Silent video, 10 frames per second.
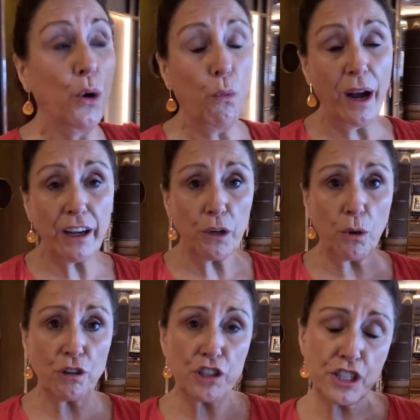We're going to
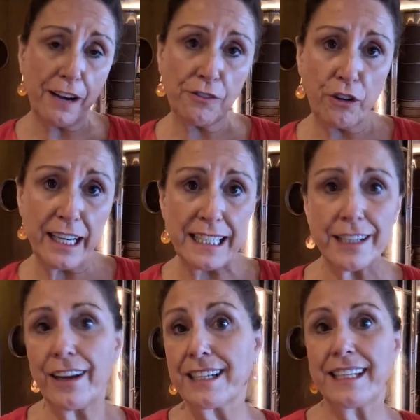watch Jeff Green
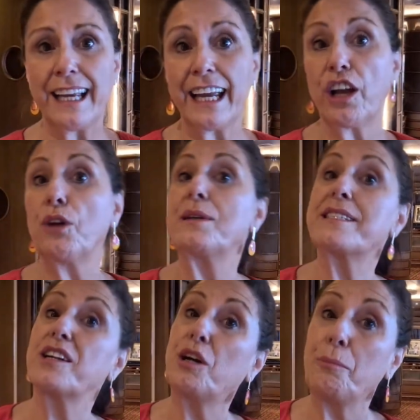tonight in here, who is
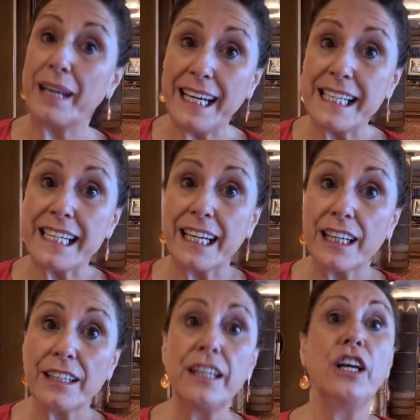the
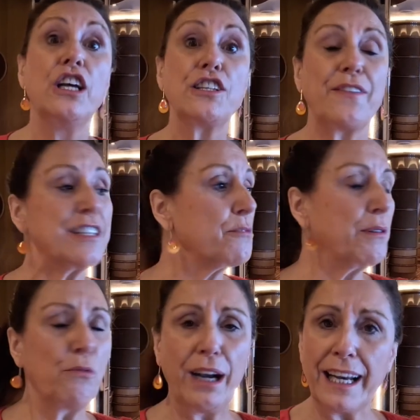comedian. So this will
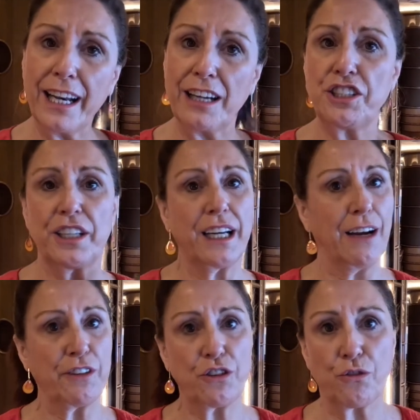be really nice. You can
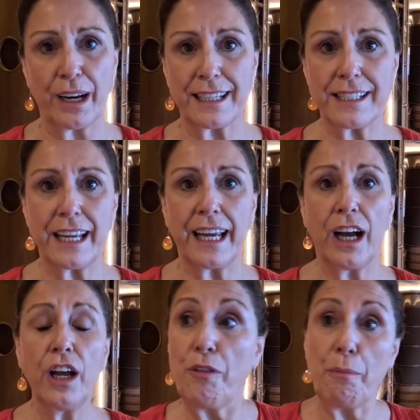have your drinks
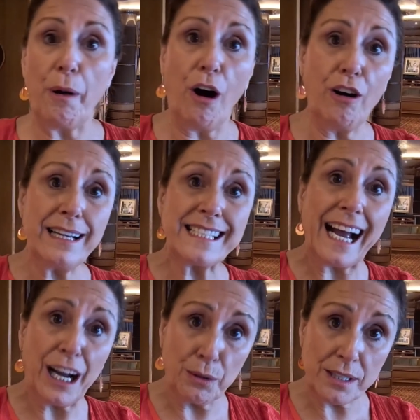here. The bar is
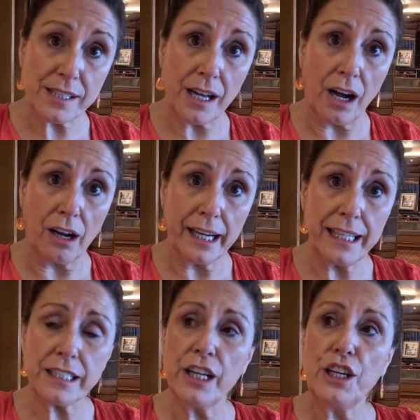
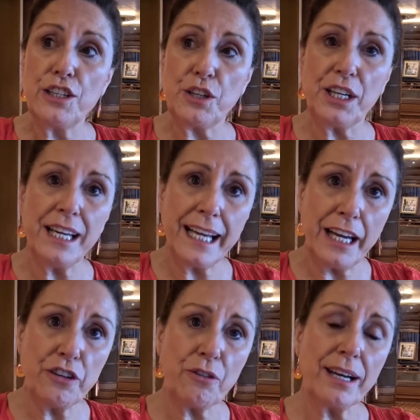outside, so you can
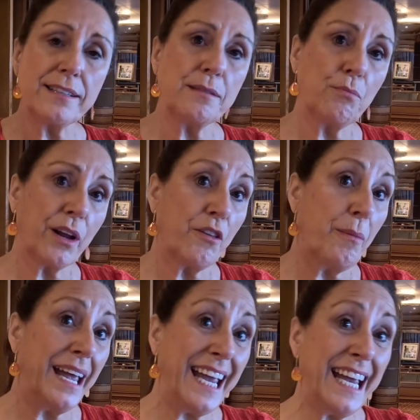get your drinks and bring
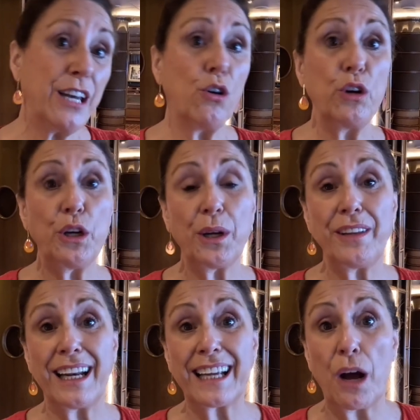them in, or you can
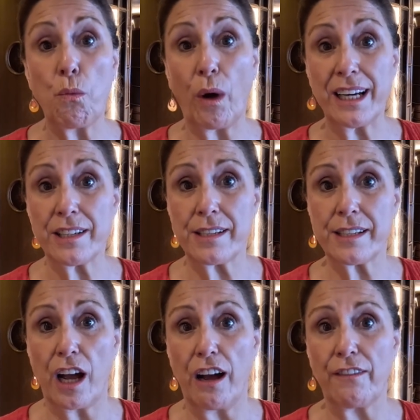then get waiter
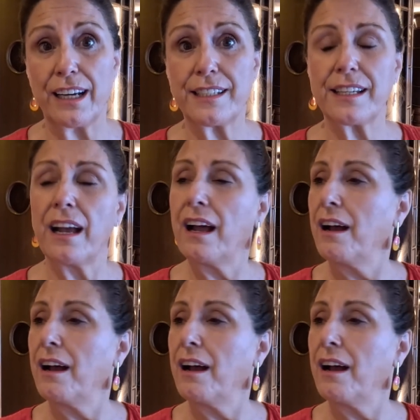service.